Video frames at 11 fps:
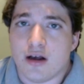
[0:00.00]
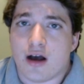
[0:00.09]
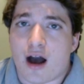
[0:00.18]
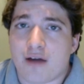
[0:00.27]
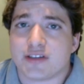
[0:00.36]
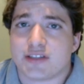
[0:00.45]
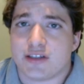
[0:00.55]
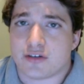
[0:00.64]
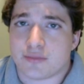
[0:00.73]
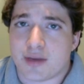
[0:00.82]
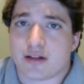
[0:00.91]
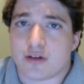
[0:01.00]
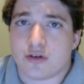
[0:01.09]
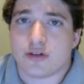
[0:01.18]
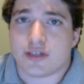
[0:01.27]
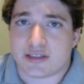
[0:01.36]
Obviously, your main
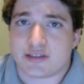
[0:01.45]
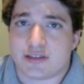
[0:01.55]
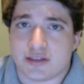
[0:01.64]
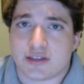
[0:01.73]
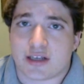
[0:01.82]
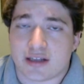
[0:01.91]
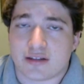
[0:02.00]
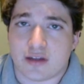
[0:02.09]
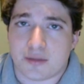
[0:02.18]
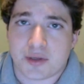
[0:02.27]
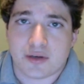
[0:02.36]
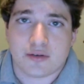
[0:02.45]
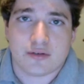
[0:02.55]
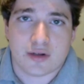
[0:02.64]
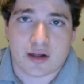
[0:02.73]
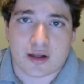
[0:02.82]
goal is still to get the
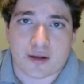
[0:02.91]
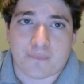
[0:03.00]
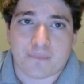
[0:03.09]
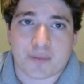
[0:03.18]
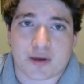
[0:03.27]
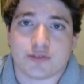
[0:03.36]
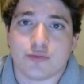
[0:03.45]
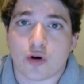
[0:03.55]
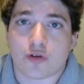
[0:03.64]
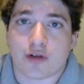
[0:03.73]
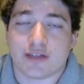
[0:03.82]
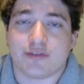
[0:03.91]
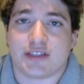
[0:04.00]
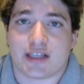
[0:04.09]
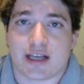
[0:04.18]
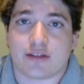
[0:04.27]
W, but it's more
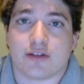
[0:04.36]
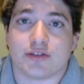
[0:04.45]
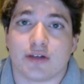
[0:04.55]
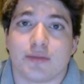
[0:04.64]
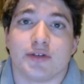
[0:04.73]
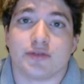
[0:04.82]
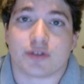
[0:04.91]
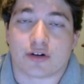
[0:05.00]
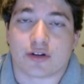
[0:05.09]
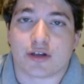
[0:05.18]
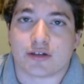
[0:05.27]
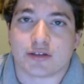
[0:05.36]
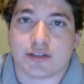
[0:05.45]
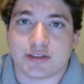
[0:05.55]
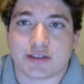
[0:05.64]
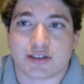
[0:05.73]
relevant to get those Ws earlier in the
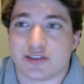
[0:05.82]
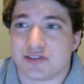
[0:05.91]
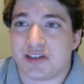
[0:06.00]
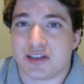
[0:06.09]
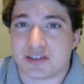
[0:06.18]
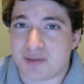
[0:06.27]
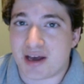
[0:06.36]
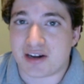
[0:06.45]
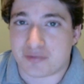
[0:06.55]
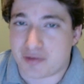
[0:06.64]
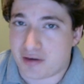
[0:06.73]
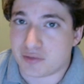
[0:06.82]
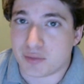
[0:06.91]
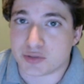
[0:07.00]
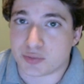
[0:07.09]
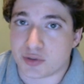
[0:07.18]
season because it doesn't matter if you have the
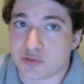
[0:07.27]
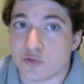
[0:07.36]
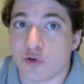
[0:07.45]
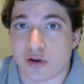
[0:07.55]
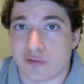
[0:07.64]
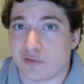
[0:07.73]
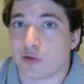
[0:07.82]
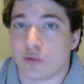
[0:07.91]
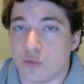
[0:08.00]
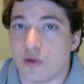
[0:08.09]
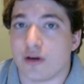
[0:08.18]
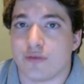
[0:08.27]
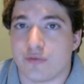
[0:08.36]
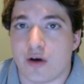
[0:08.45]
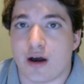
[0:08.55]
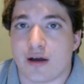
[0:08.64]
most points for if you're
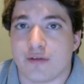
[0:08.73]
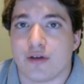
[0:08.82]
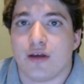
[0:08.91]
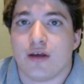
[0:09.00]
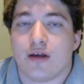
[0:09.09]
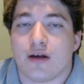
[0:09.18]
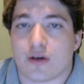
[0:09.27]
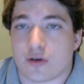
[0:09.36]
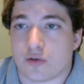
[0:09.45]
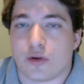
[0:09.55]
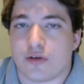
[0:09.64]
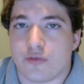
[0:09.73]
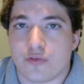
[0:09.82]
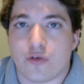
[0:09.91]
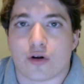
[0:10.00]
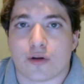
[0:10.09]
1-5 or
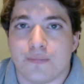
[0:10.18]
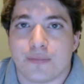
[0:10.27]
1-4